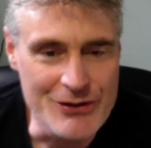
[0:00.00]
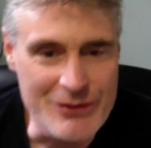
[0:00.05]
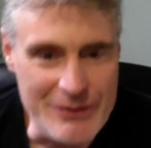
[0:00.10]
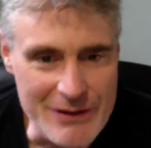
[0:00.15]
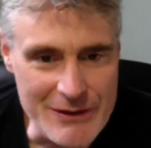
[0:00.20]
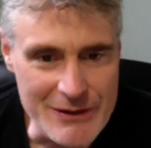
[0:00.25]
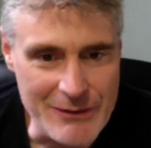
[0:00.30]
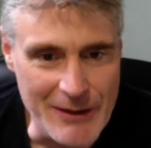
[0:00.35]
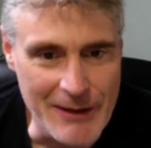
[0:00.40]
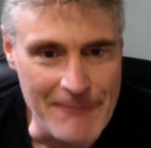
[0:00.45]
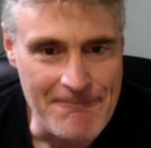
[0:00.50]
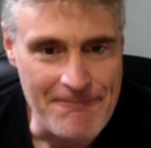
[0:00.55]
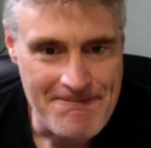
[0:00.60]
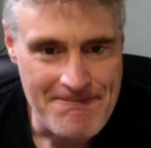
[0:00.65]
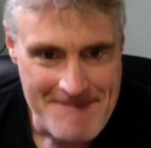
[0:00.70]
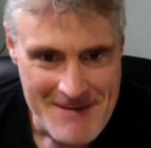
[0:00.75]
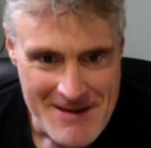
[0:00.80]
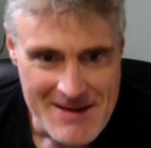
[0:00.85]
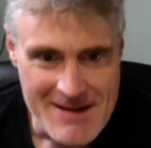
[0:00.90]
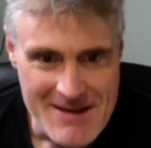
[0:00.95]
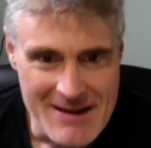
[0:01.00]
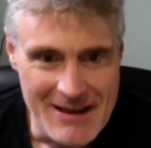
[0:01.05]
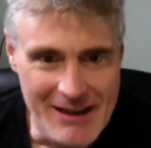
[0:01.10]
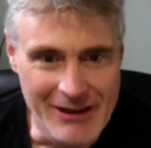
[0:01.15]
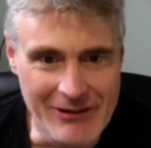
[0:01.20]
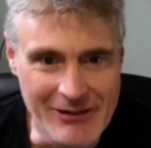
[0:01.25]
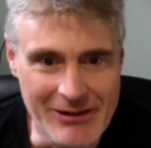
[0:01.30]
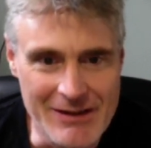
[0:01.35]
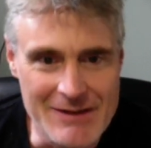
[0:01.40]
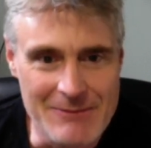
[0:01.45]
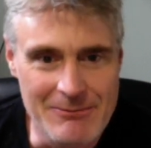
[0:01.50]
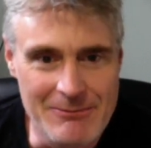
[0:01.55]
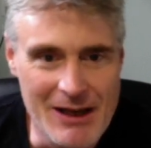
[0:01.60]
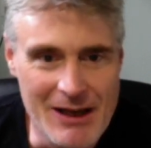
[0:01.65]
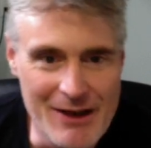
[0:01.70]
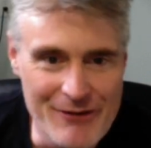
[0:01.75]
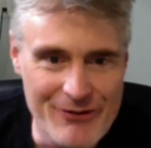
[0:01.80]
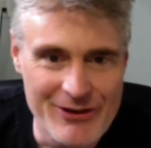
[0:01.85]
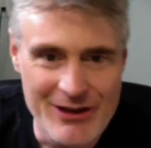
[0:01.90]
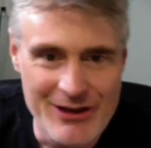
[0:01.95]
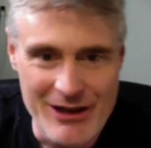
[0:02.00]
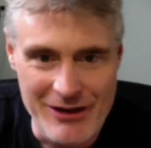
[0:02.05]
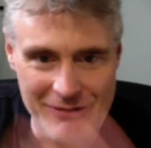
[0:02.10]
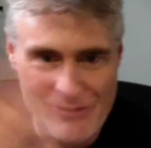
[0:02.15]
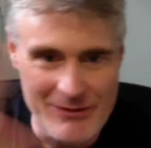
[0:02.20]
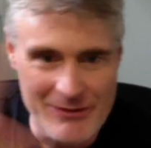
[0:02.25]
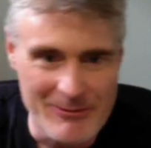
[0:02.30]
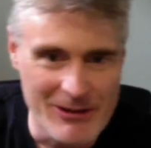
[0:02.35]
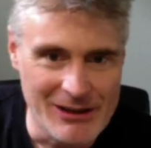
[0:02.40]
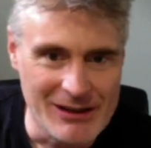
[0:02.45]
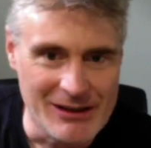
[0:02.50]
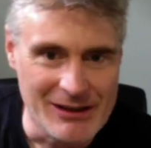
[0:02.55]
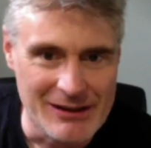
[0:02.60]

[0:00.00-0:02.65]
as well. Anyways, bye for now, everybody.